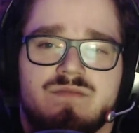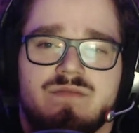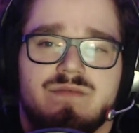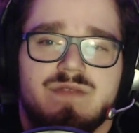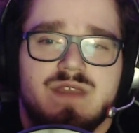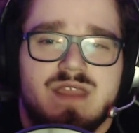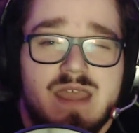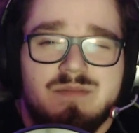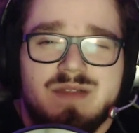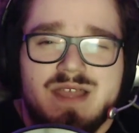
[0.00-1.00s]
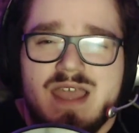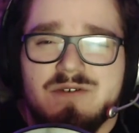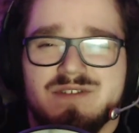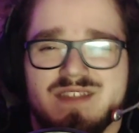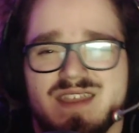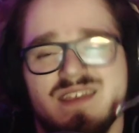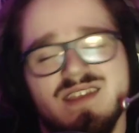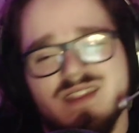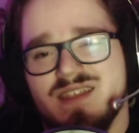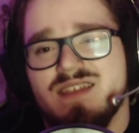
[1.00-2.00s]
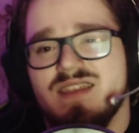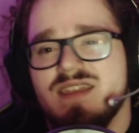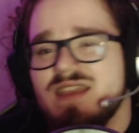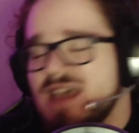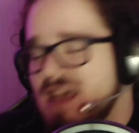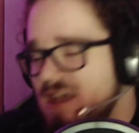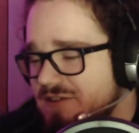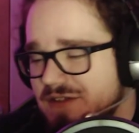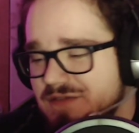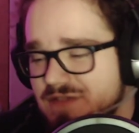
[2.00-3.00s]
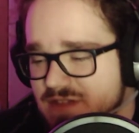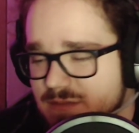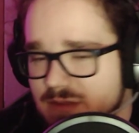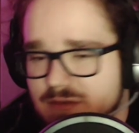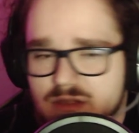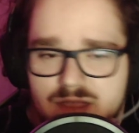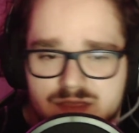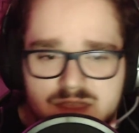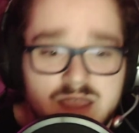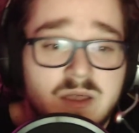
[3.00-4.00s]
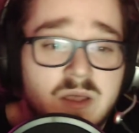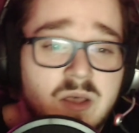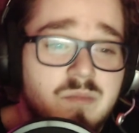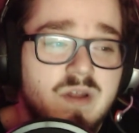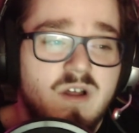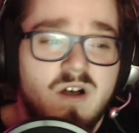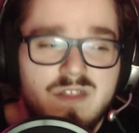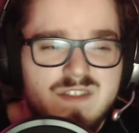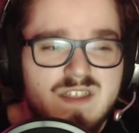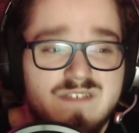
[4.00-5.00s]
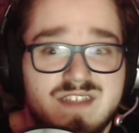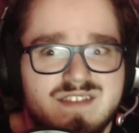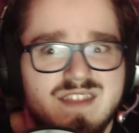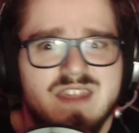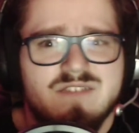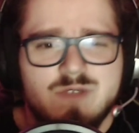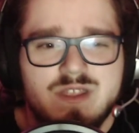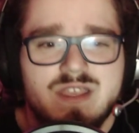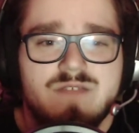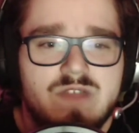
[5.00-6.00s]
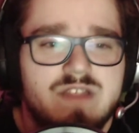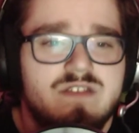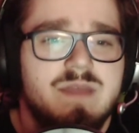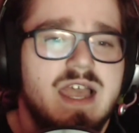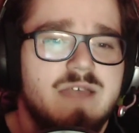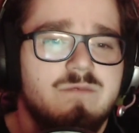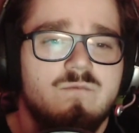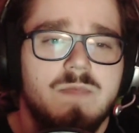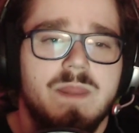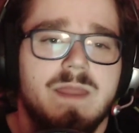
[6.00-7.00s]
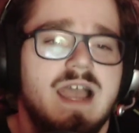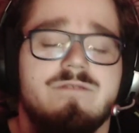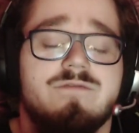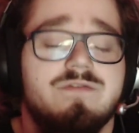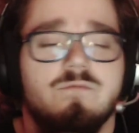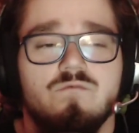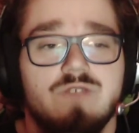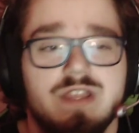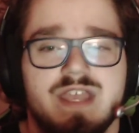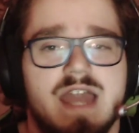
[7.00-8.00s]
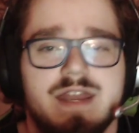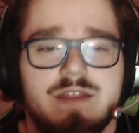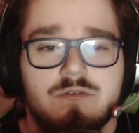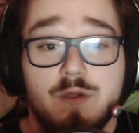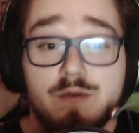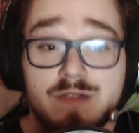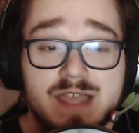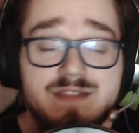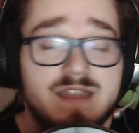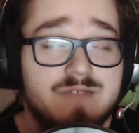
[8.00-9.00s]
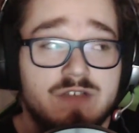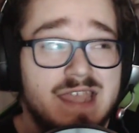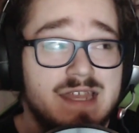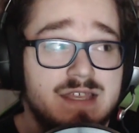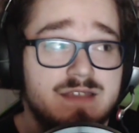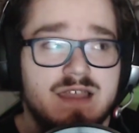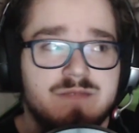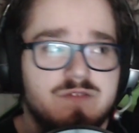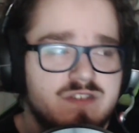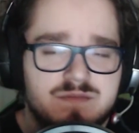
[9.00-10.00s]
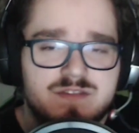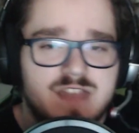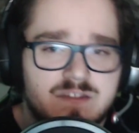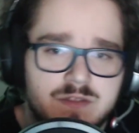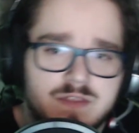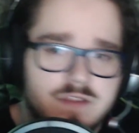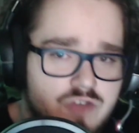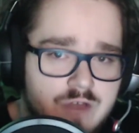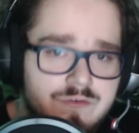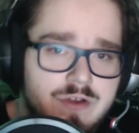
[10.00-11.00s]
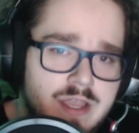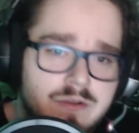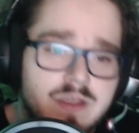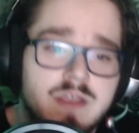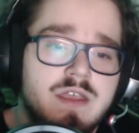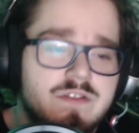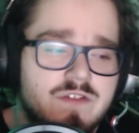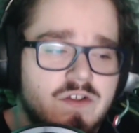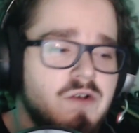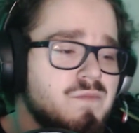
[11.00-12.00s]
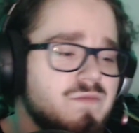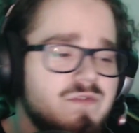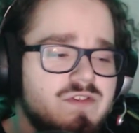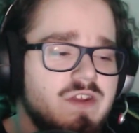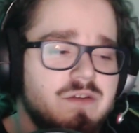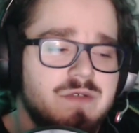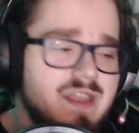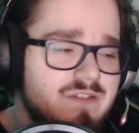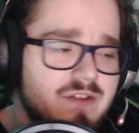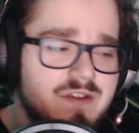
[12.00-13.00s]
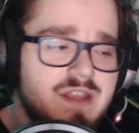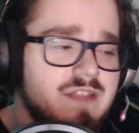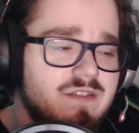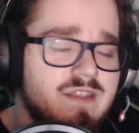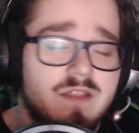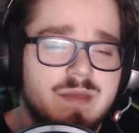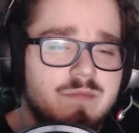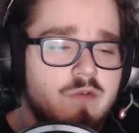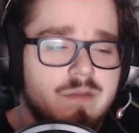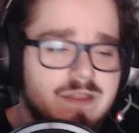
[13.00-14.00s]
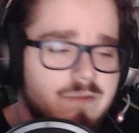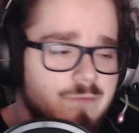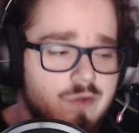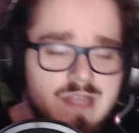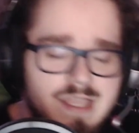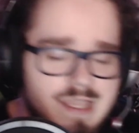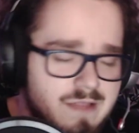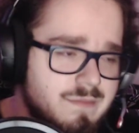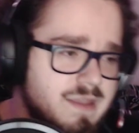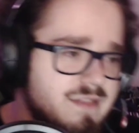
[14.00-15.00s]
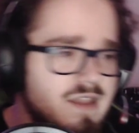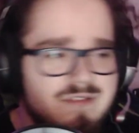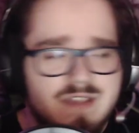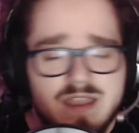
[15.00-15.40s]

gameplay, I was like, I don't know if this is going to be really my thing. But all the stuff since then has really convinced me. I've really gotten into roguelikes after Hades. I'm just obsessed with the genre now. So, when they started telling me more about the roguelike elements, I was like,